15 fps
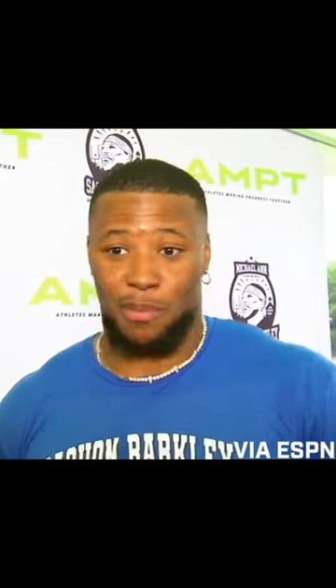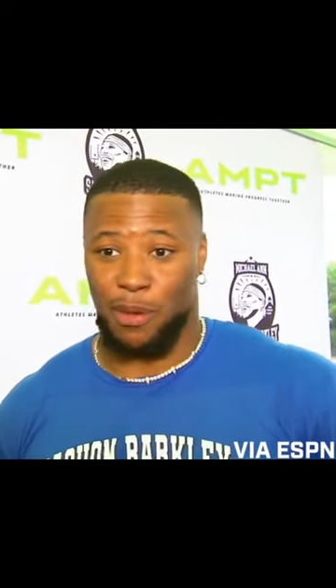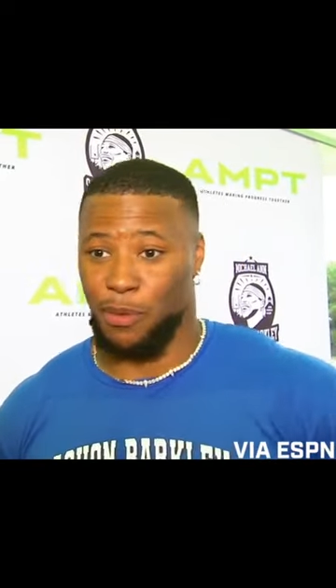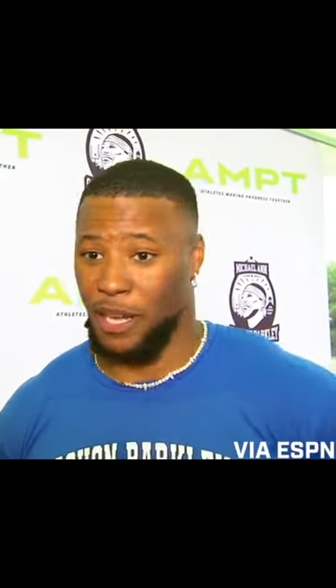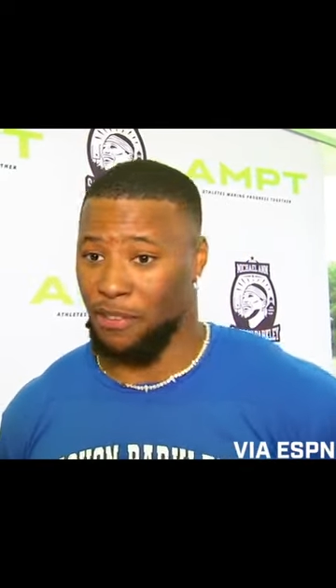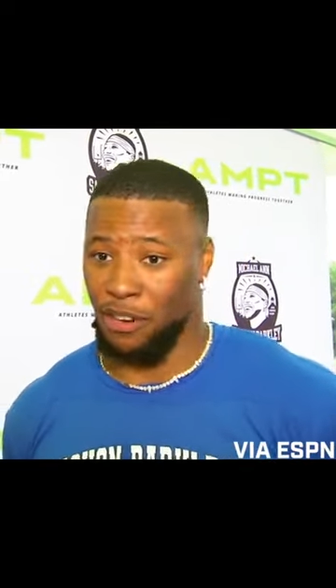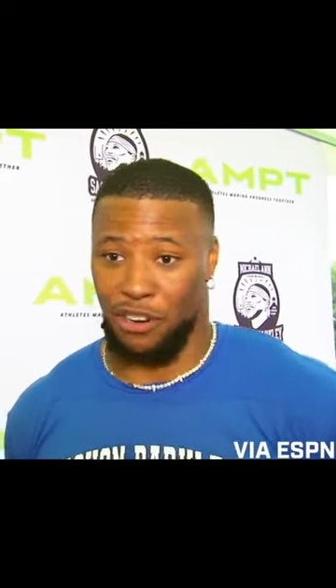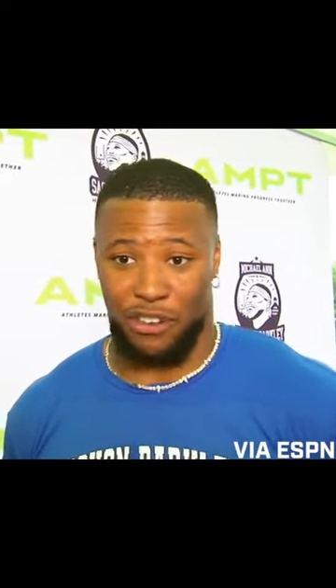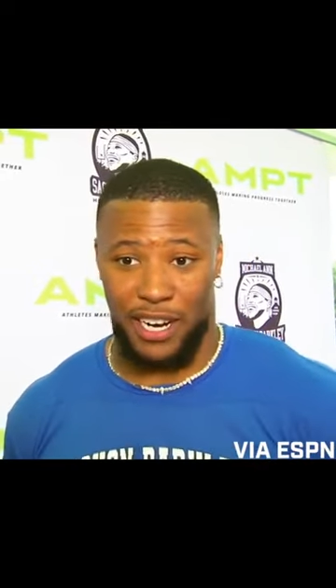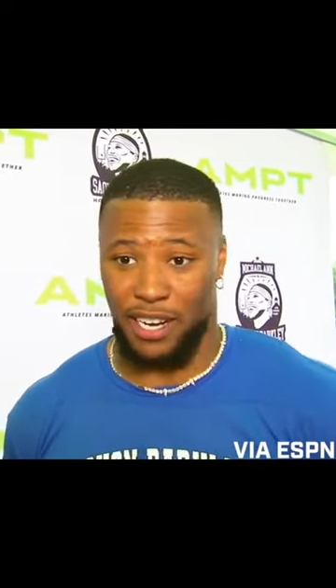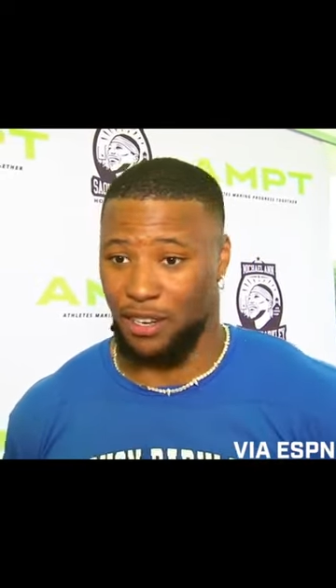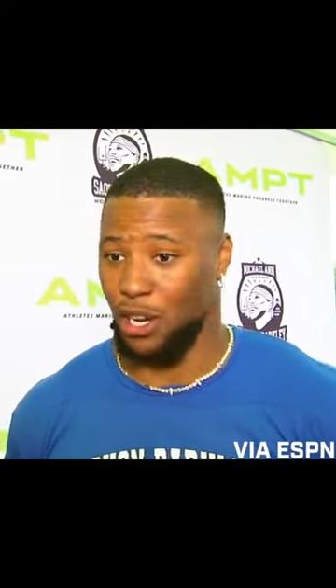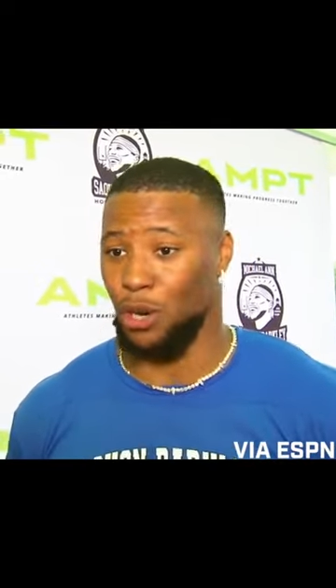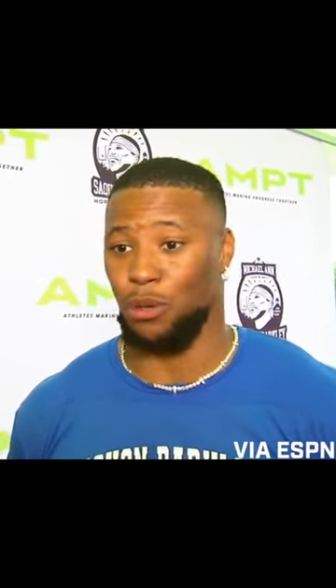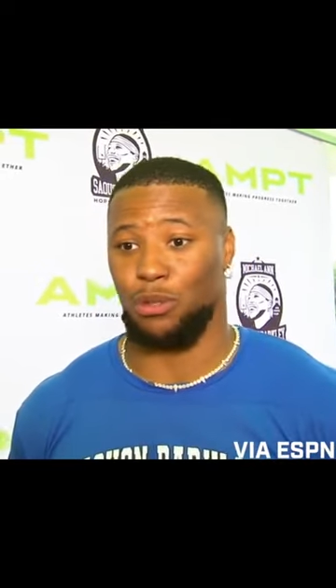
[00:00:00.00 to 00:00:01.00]
and we have a great
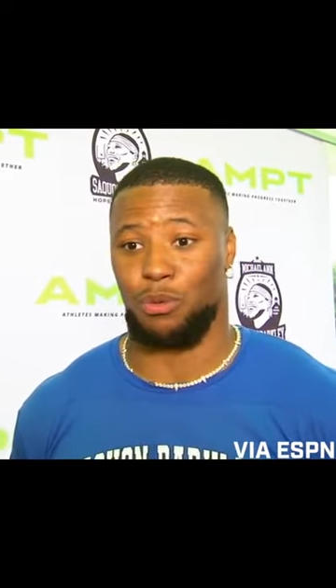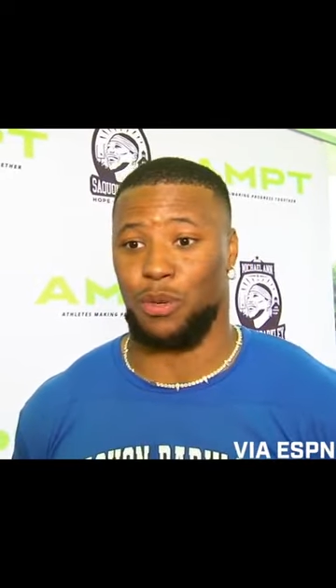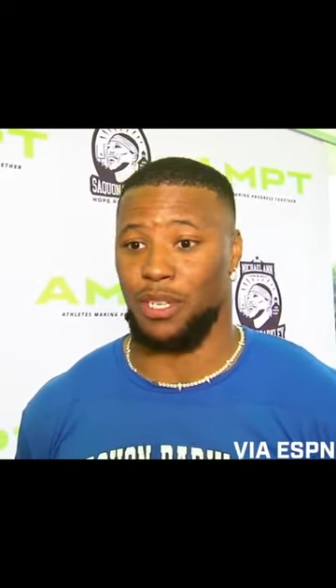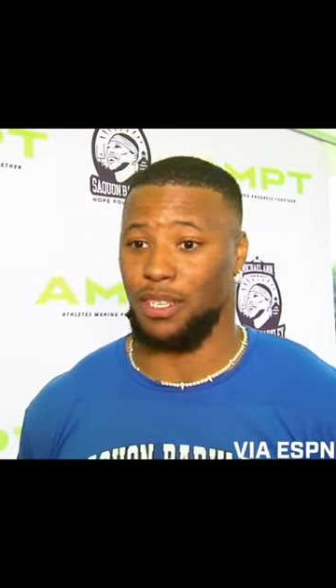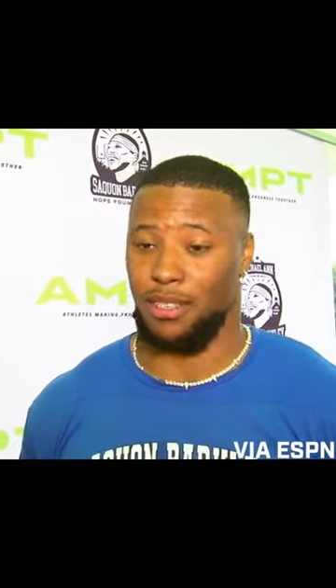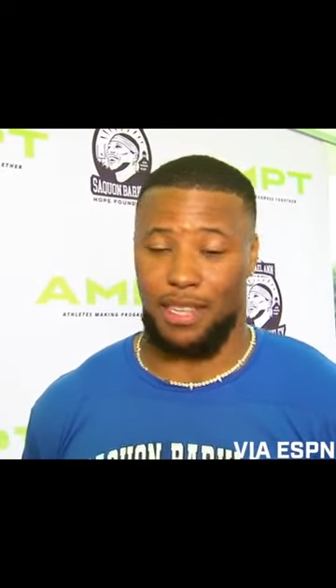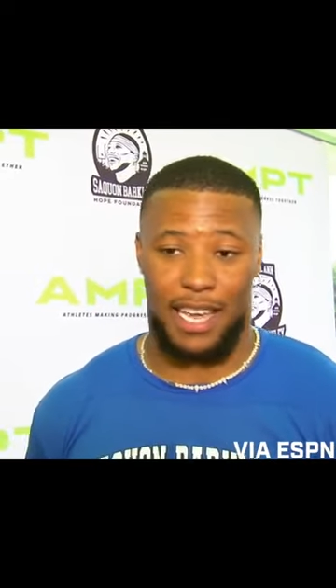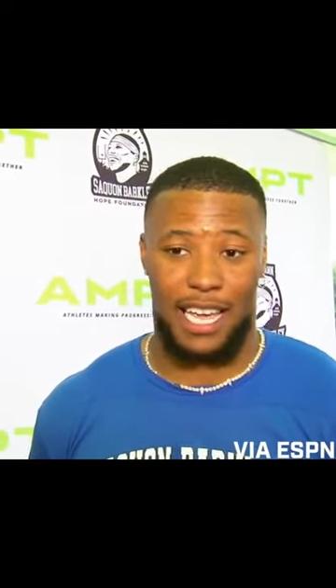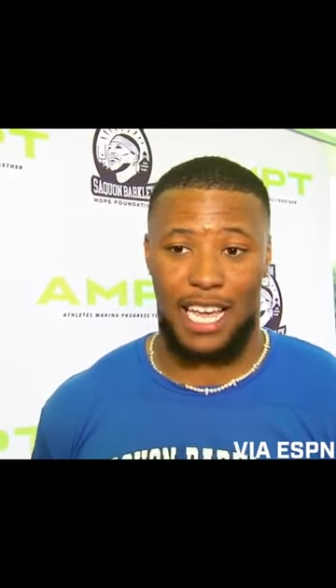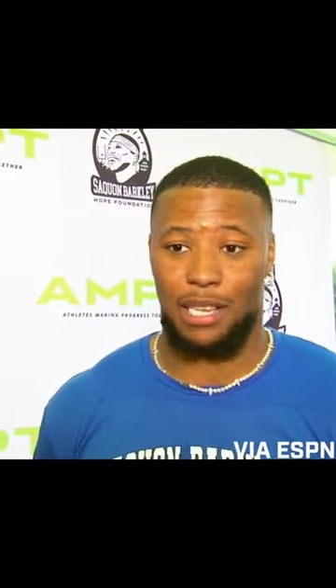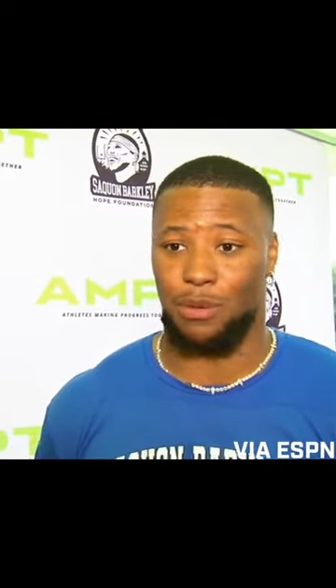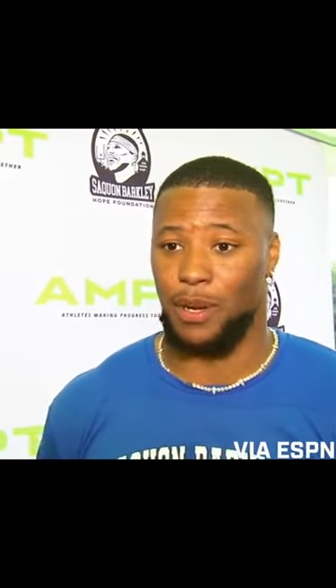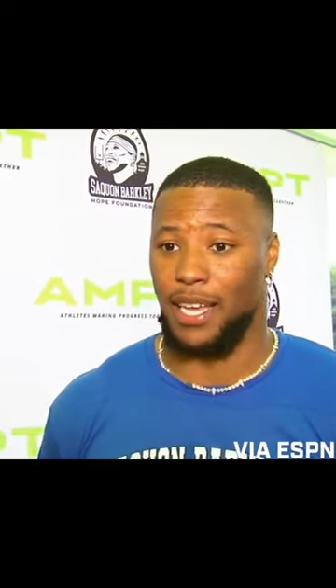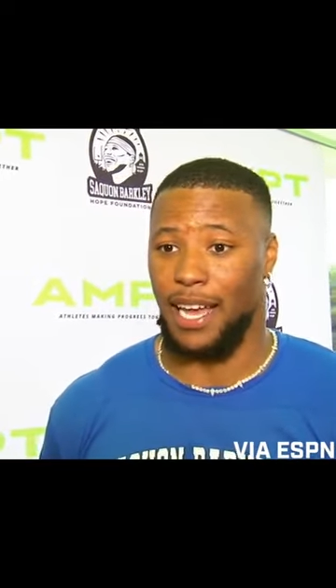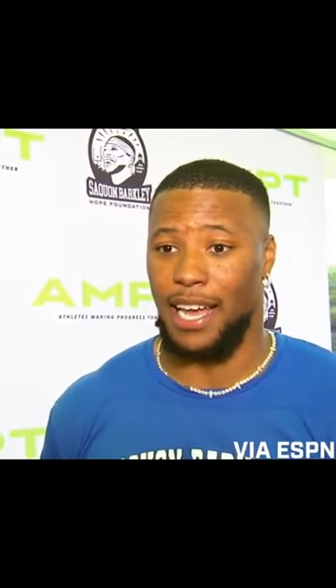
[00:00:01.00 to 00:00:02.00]
coach with Days and
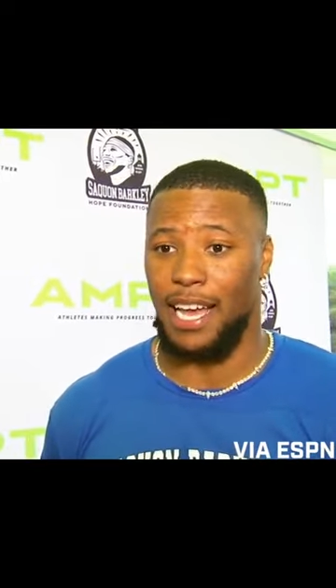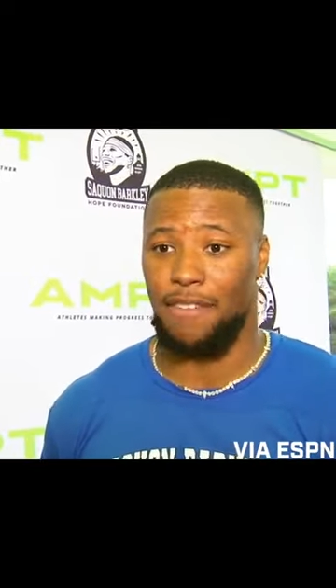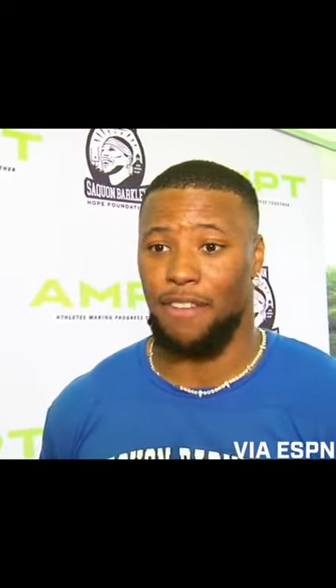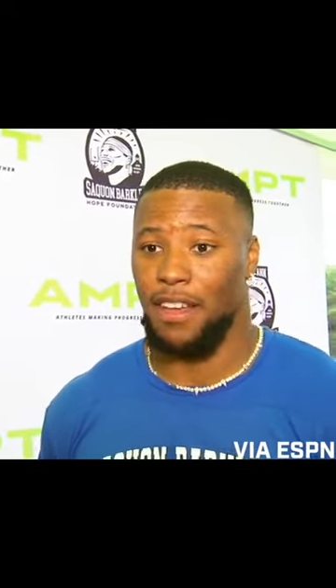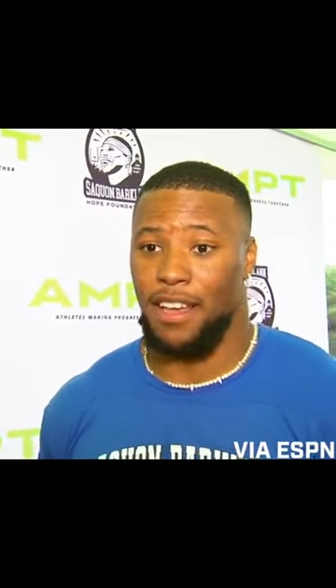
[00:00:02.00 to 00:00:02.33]
with Calf,